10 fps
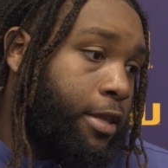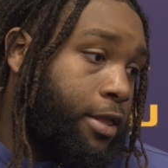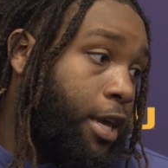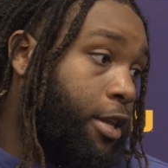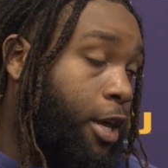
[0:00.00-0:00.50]

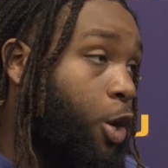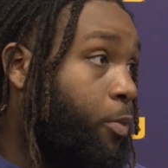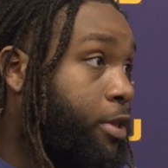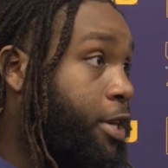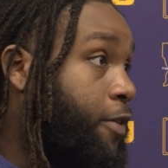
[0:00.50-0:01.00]
they don't
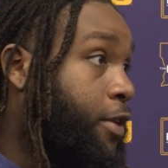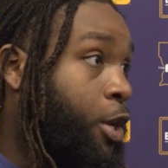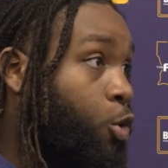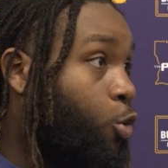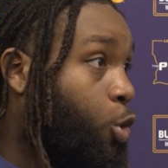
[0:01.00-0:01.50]
believe that
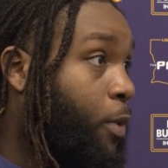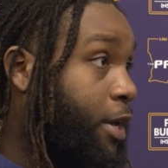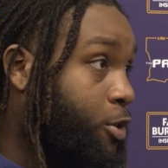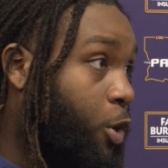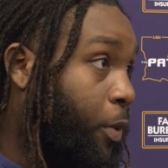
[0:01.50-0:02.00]
no
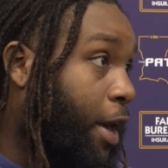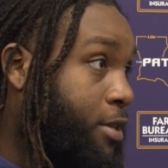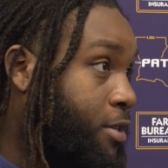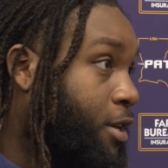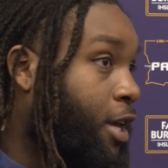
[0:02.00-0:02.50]
quarterback's going to
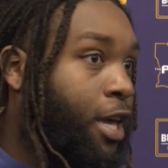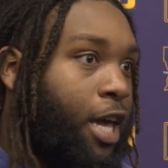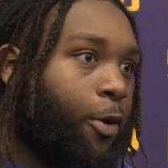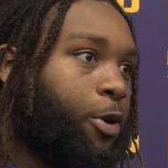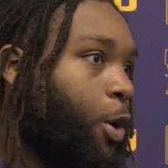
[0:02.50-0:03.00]
pass it,
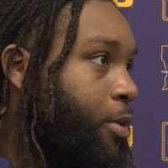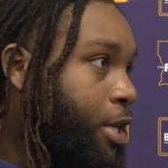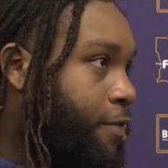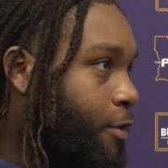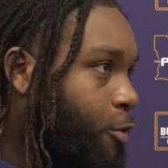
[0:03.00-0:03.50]
and we don't
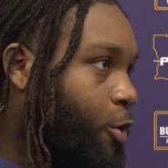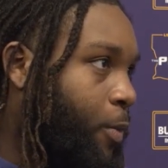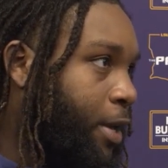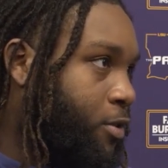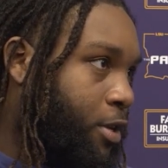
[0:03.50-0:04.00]
believe no
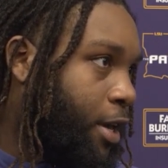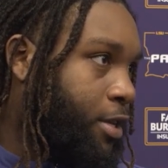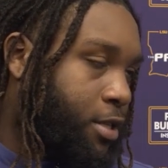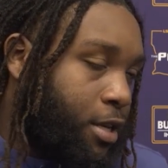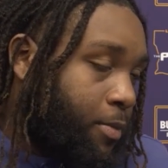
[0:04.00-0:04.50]
quarterback's going to
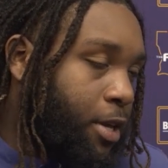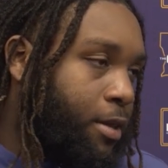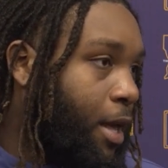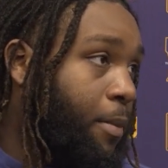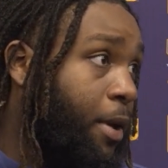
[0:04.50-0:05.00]
catch it. I
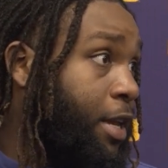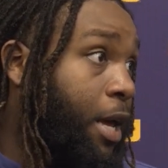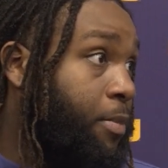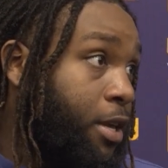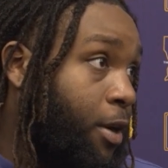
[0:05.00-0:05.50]
mean, it might
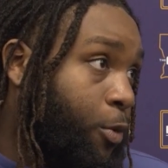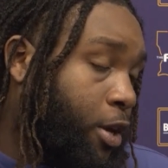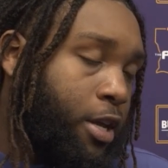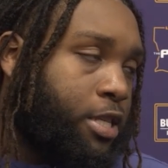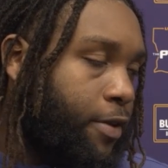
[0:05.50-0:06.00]
not be what
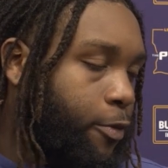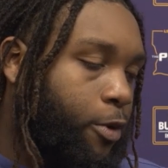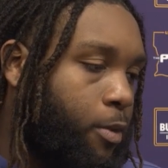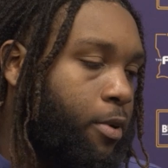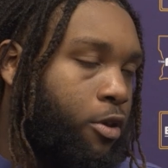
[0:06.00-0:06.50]
it is every
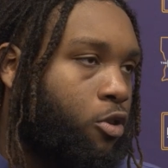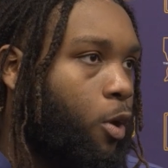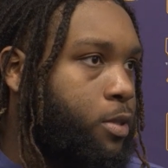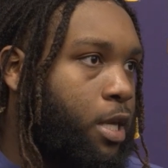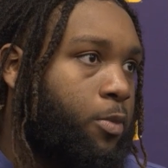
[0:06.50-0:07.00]
week, but you know
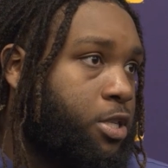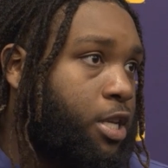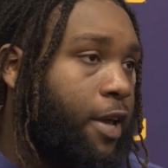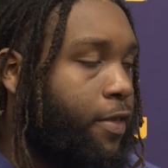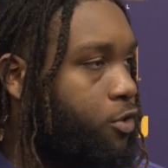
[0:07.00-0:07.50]
what I'm saying? We
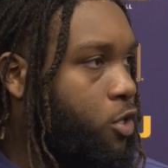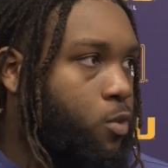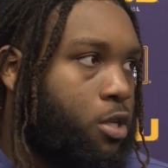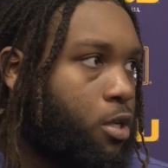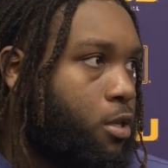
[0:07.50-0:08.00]
just have that trust
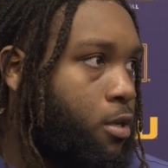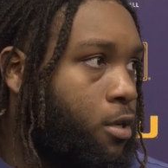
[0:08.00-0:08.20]
with each other.